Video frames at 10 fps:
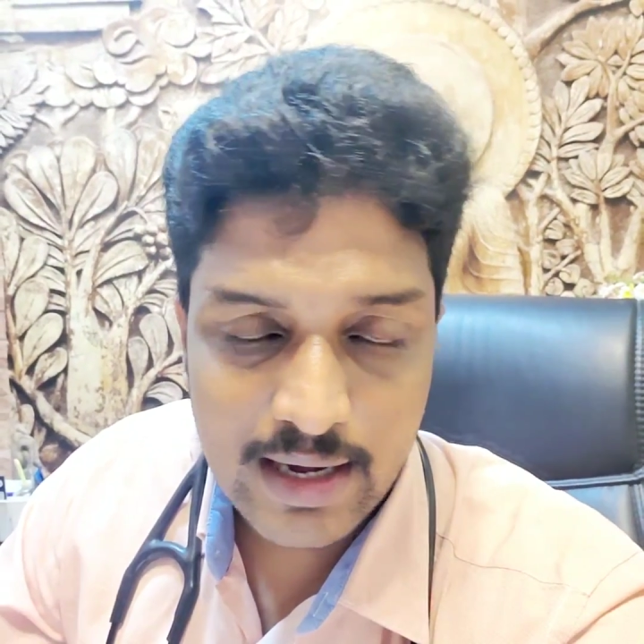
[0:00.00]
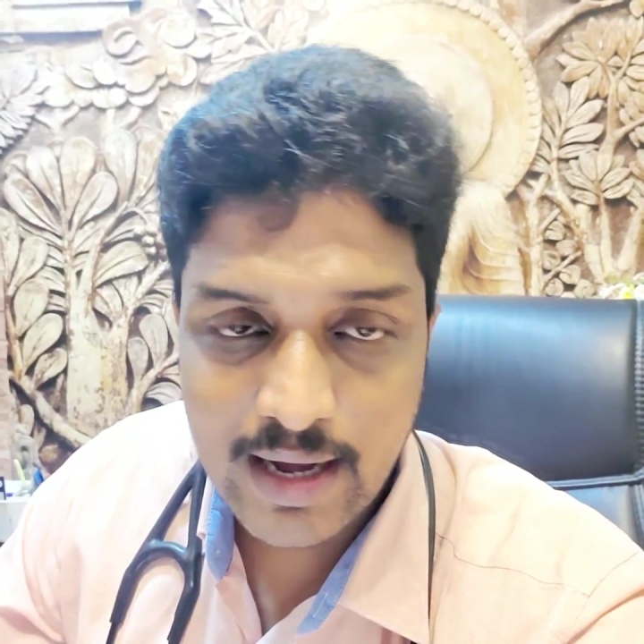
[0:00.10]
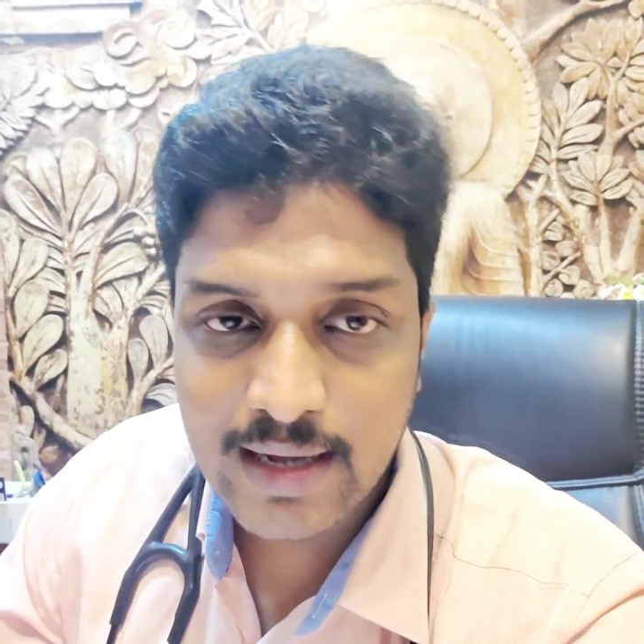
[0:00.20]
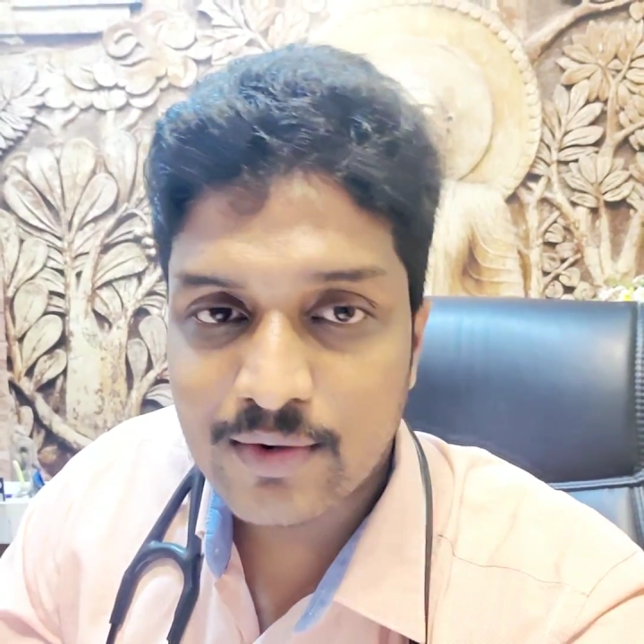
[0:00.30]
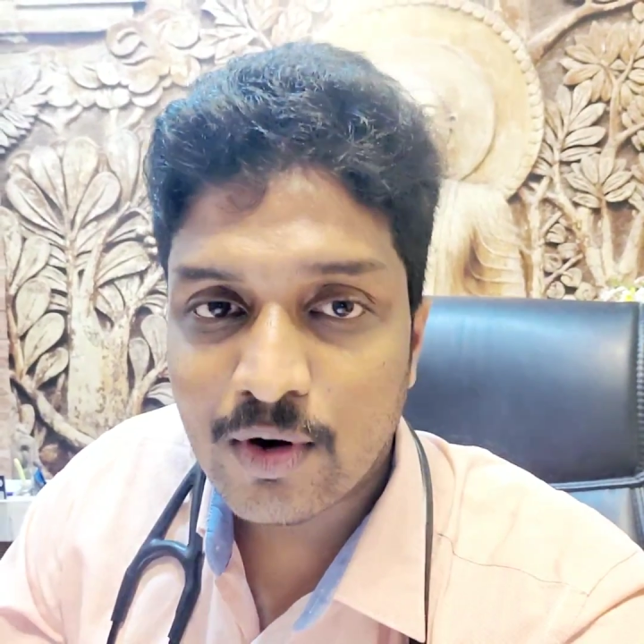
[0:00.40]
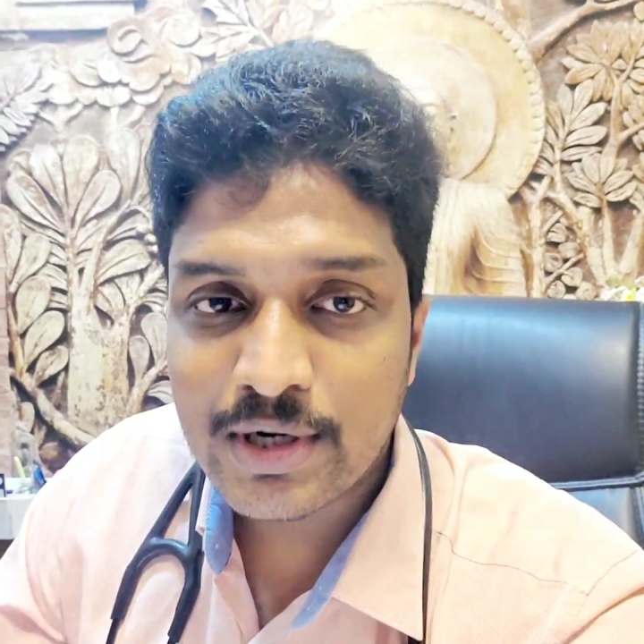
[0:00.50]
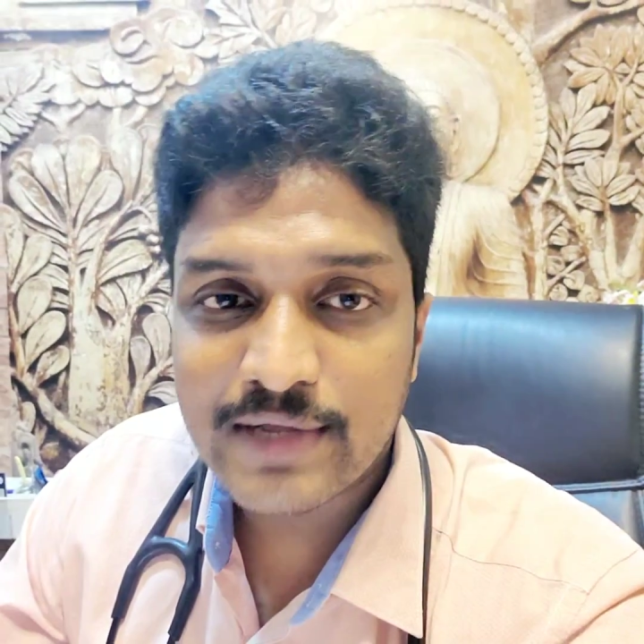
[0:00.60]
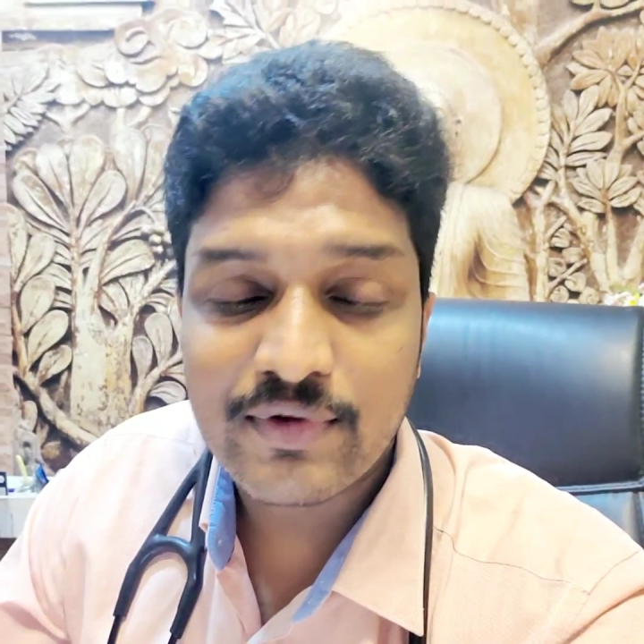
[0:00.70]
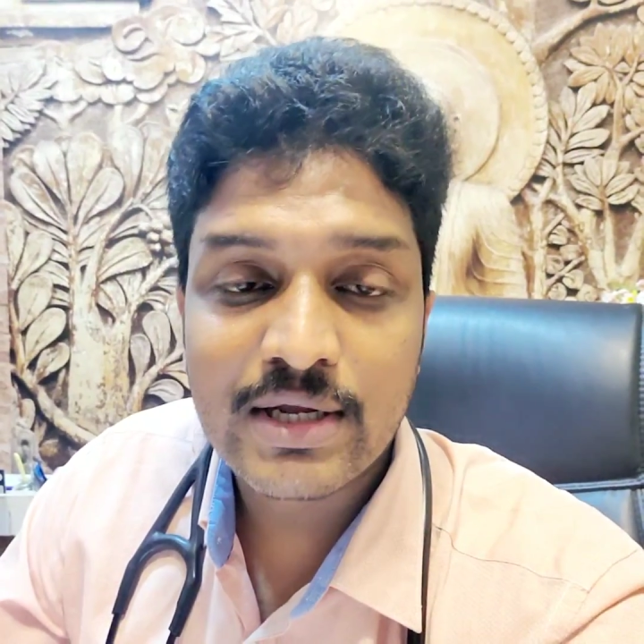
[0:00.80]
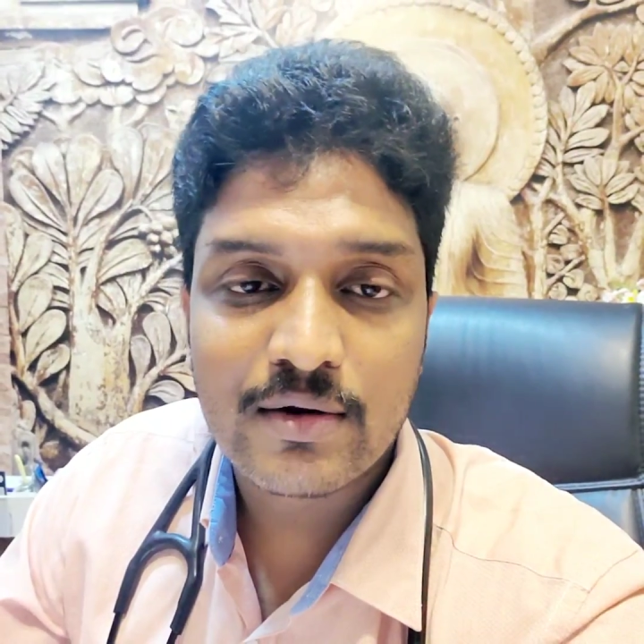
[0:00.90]
are not
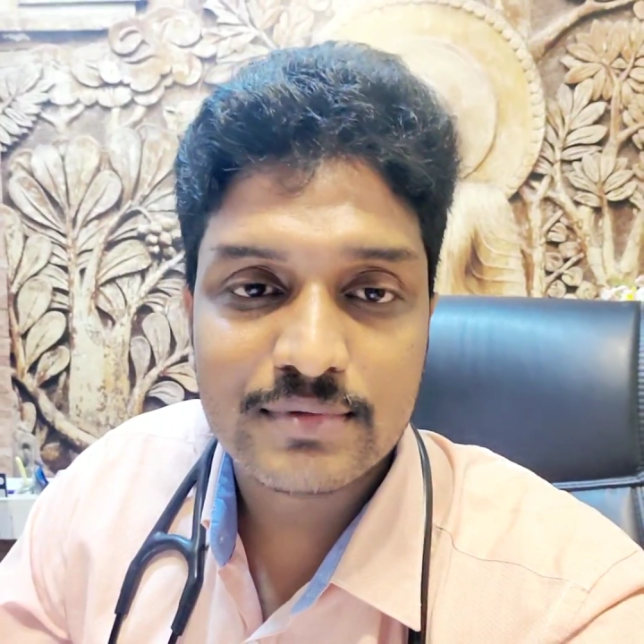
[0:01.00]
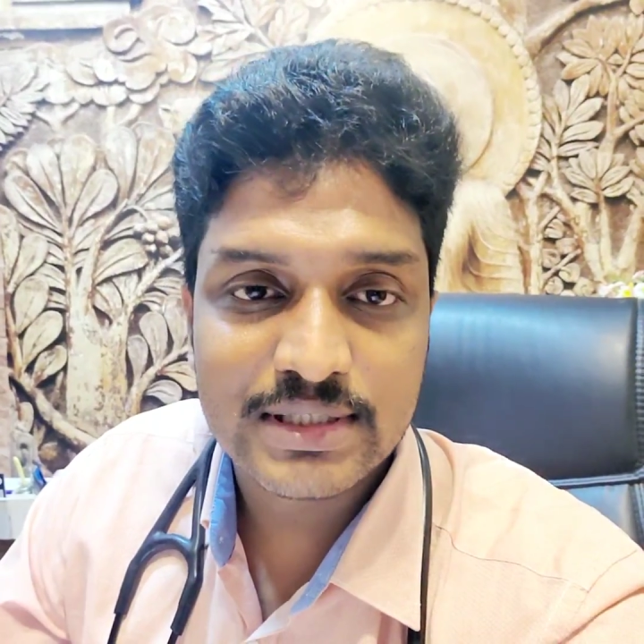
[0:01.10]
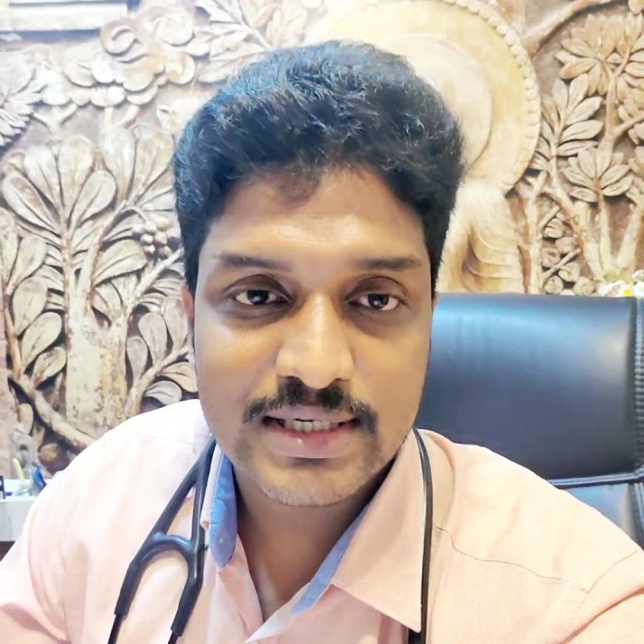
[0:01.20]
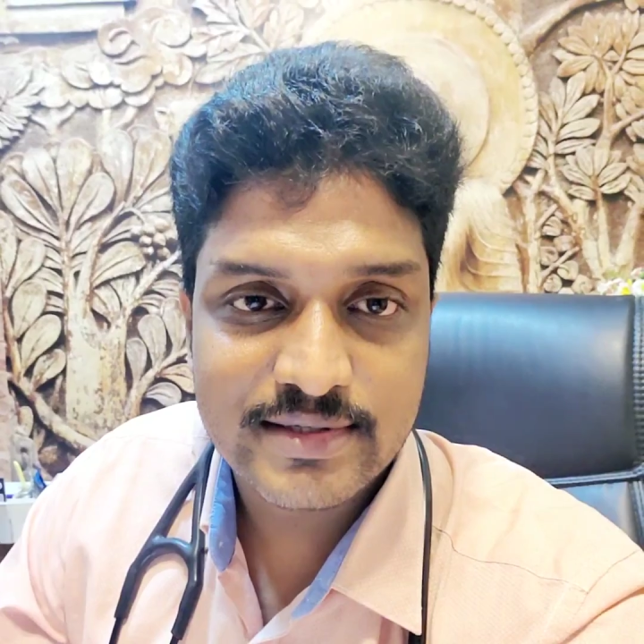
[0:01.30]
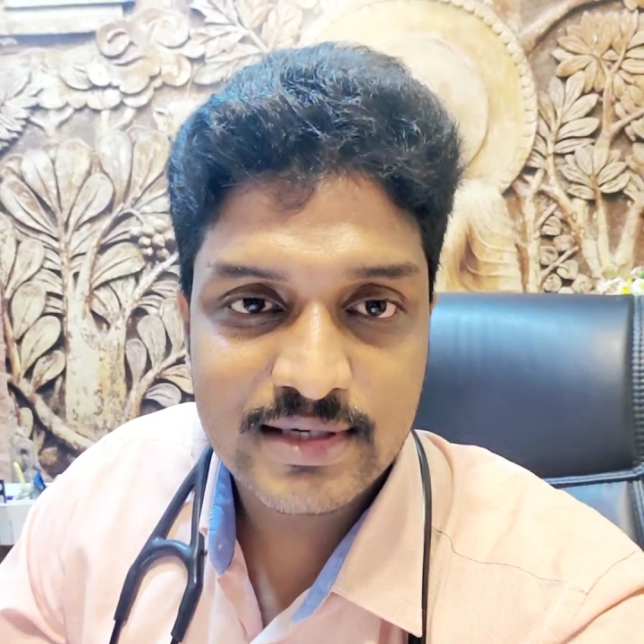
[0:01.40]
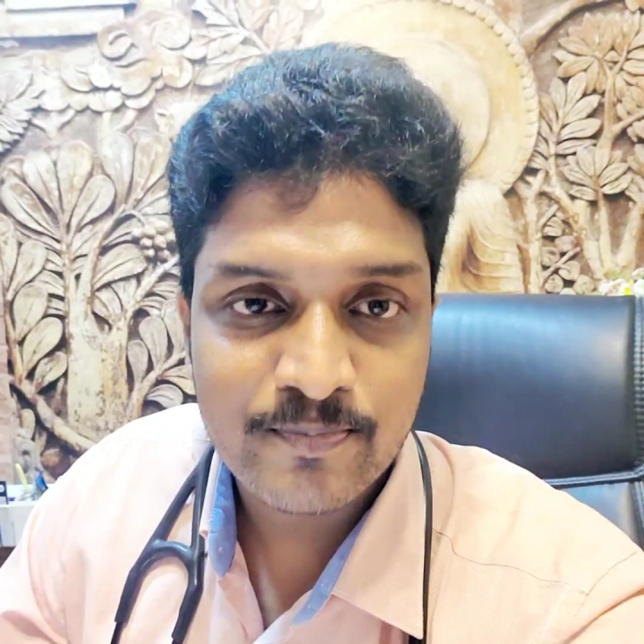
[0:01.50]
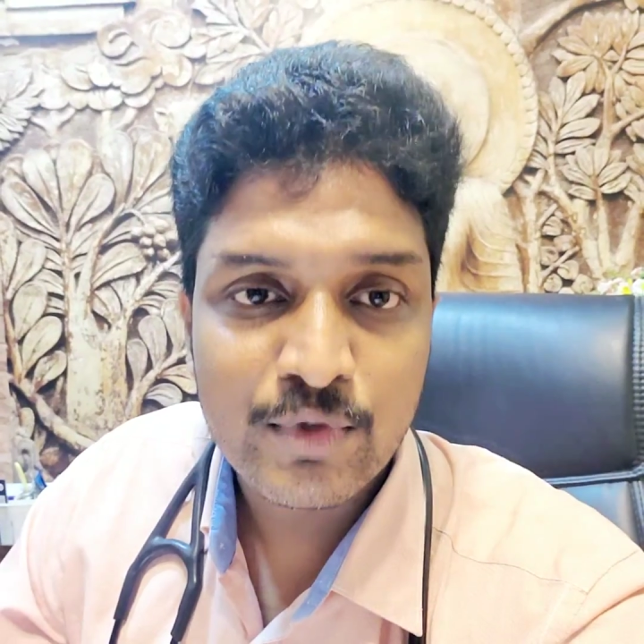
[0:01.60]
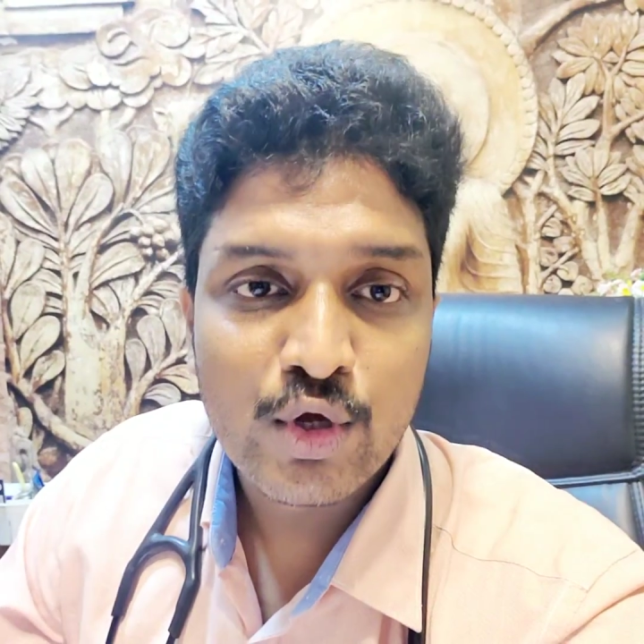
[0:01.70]
aware of that is that